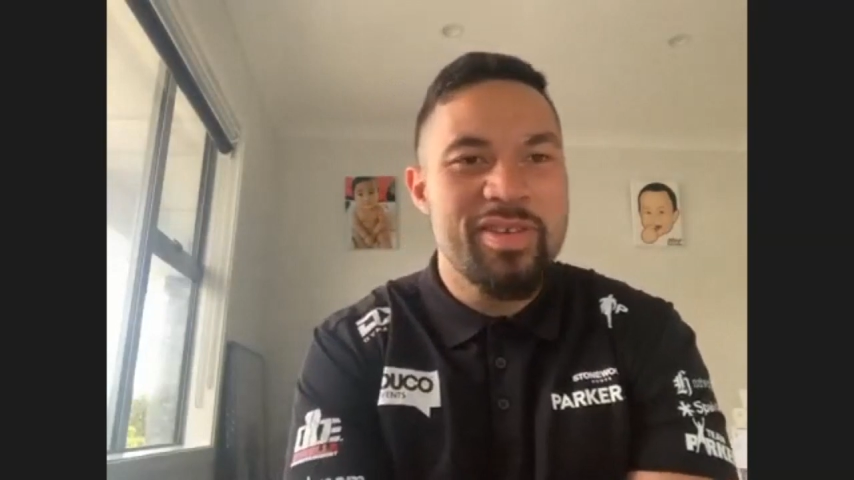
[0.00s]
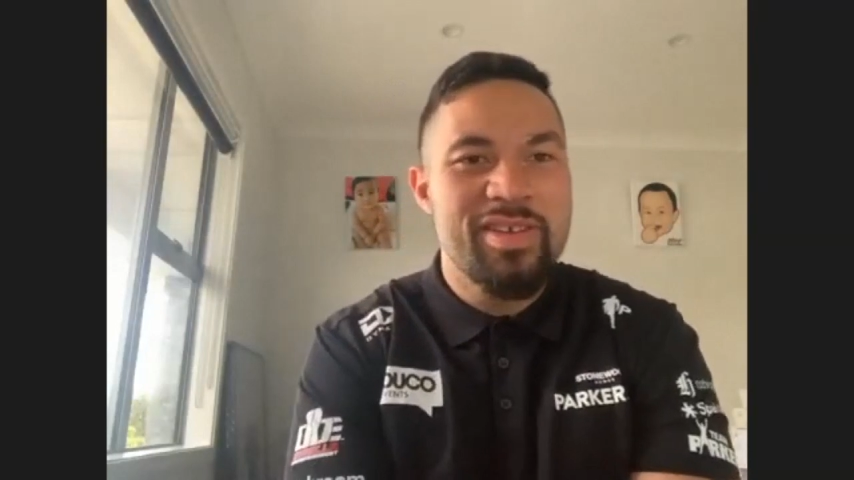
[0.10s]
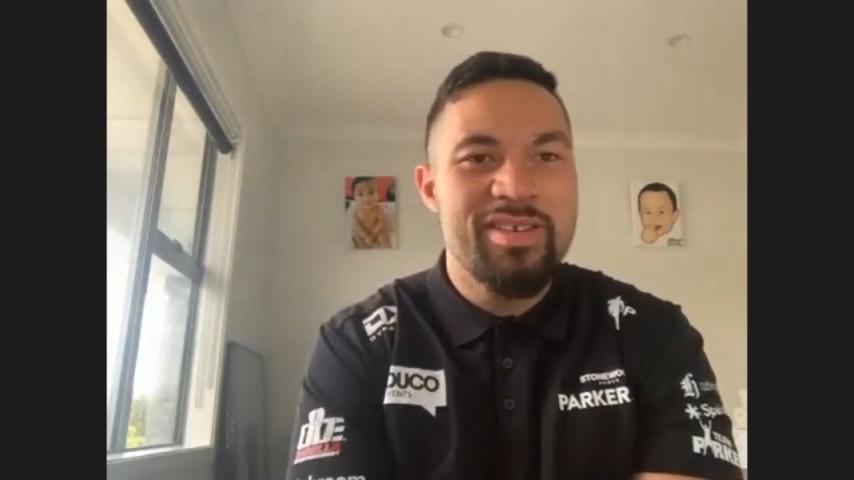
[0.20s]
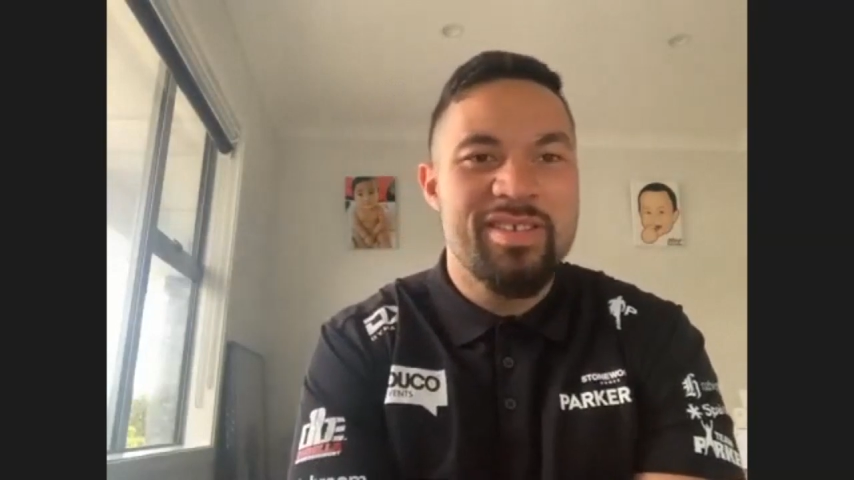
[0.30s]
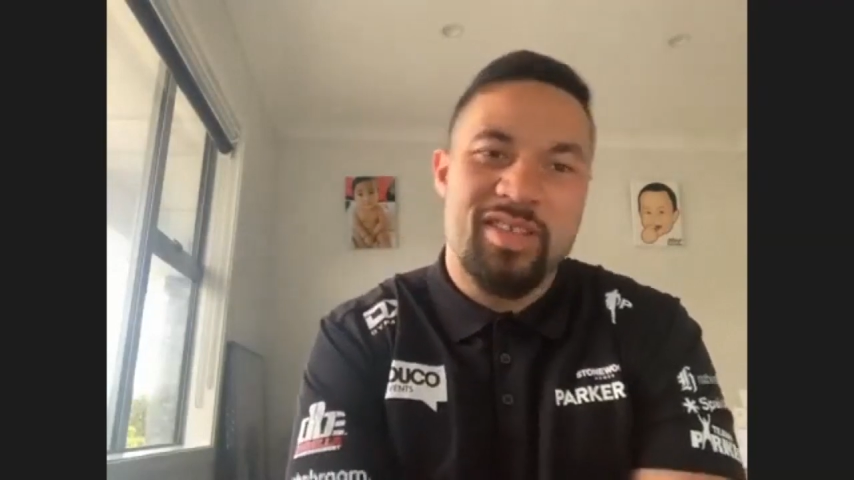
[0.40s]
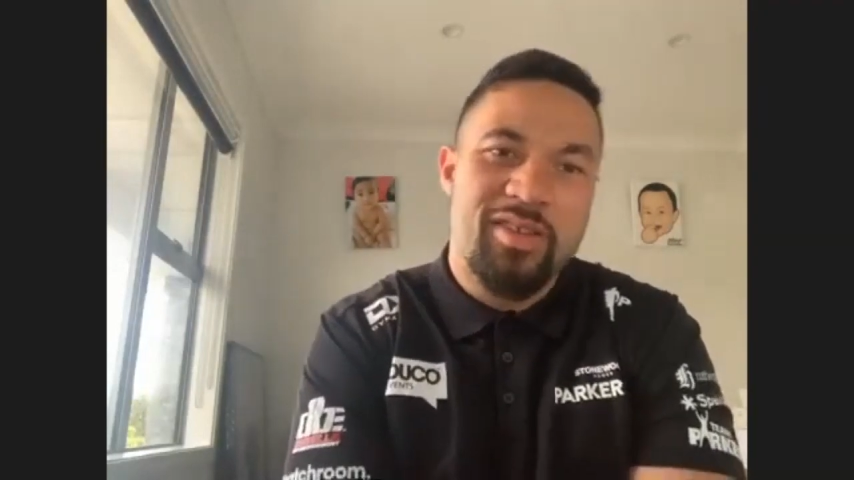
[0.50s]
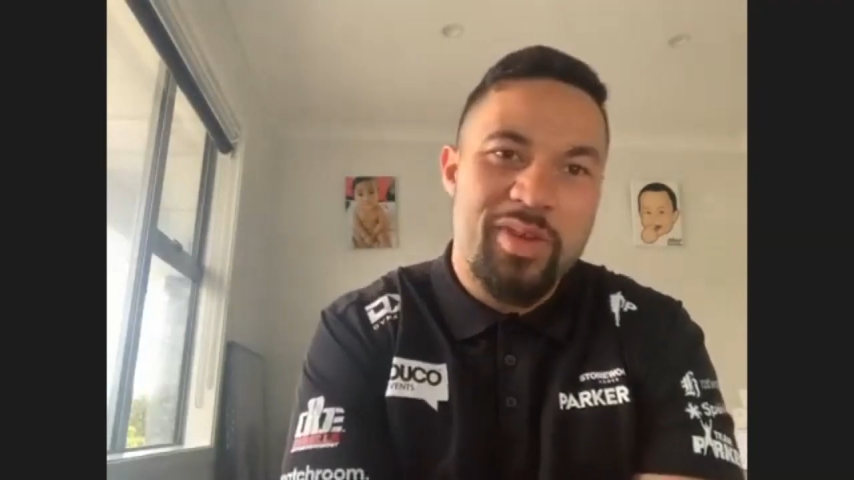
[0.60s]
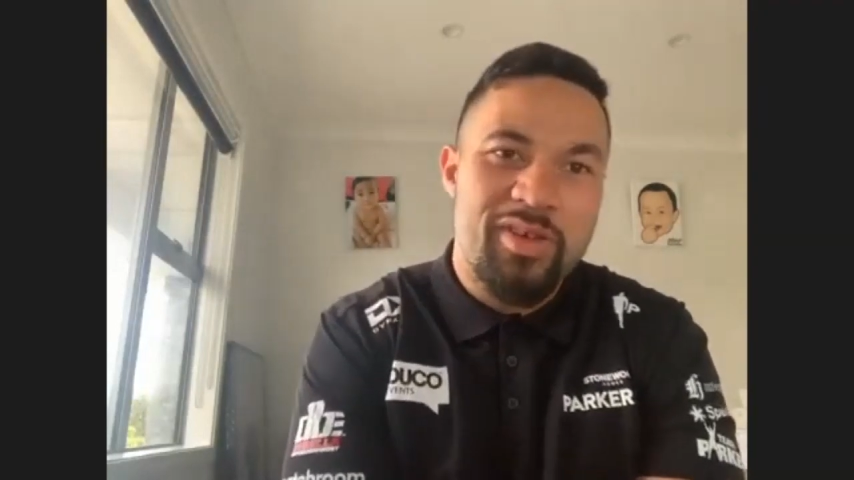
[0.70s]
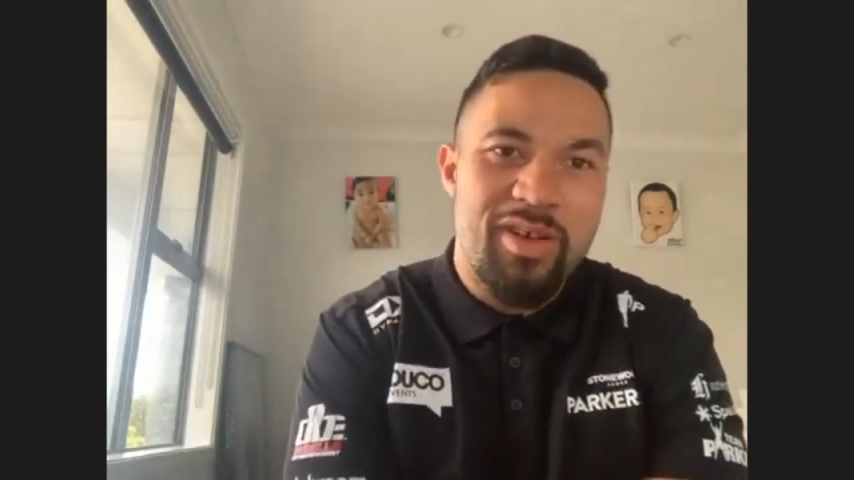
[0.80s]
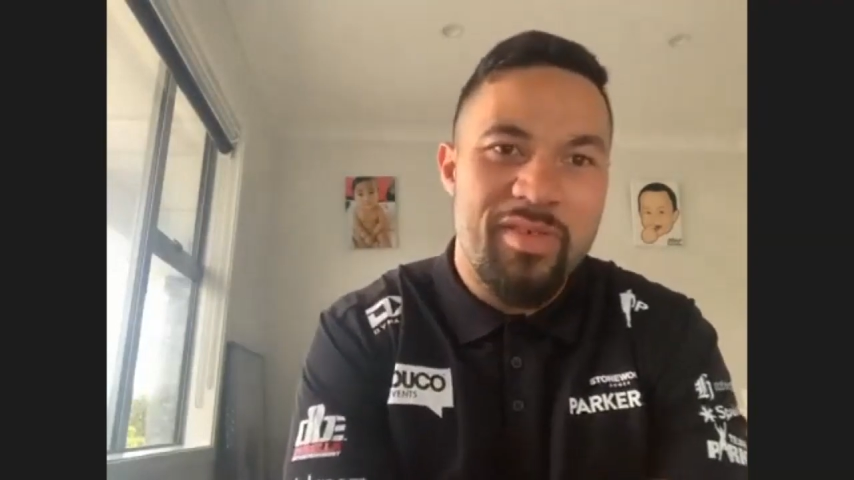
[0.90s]
in. It's going to be
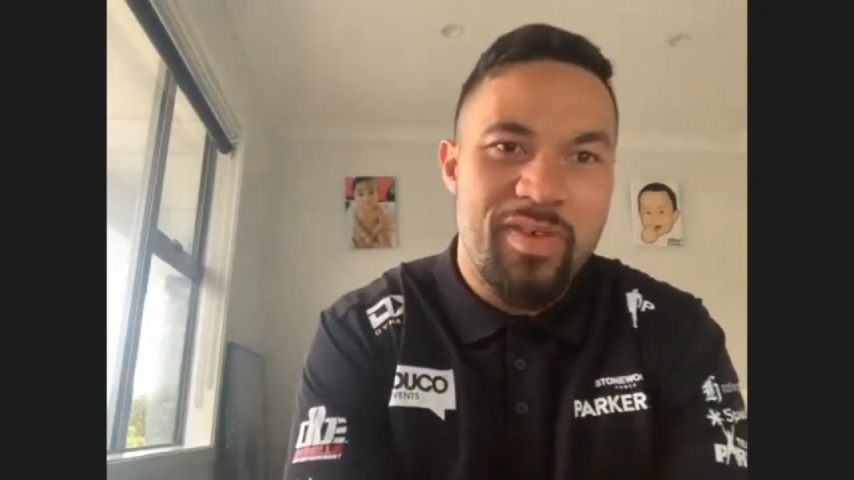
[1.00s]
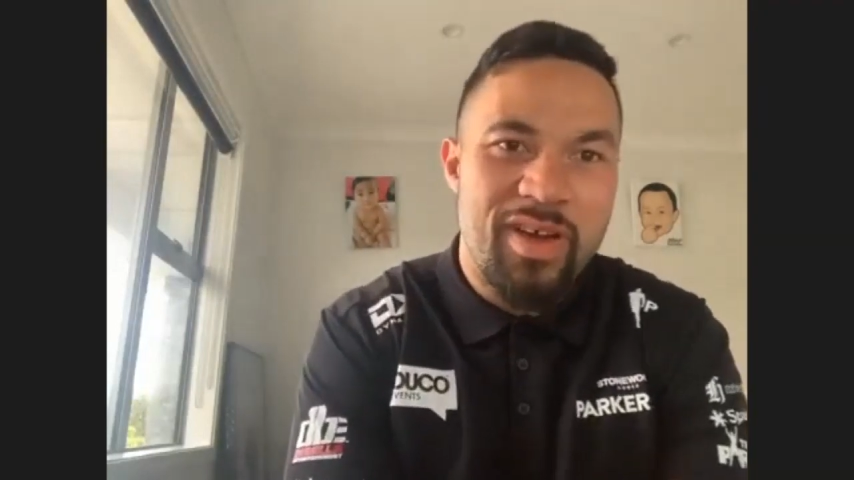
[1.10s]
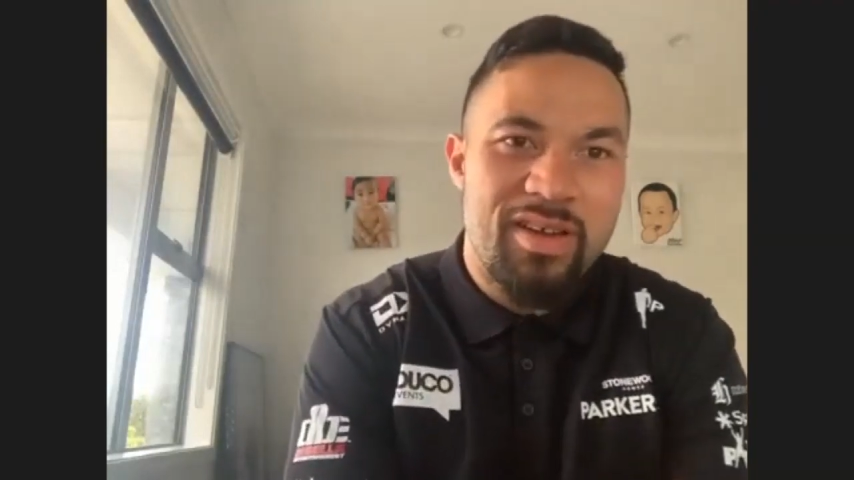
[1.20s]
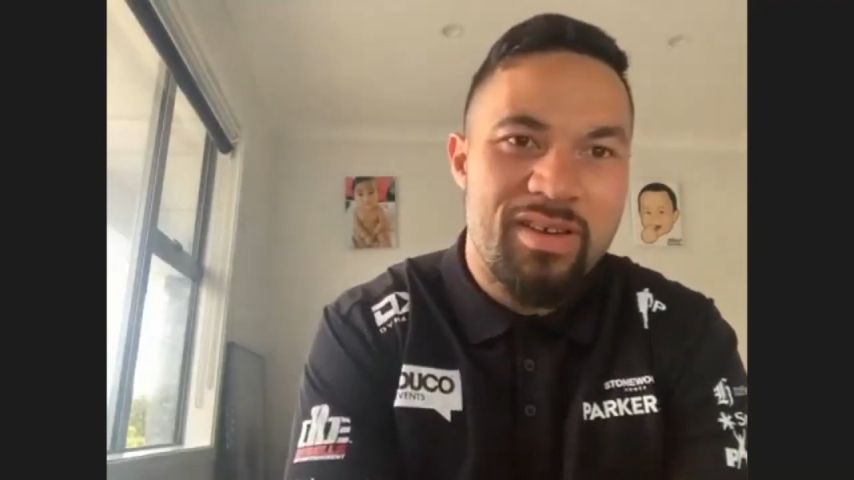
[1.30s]
a great fight.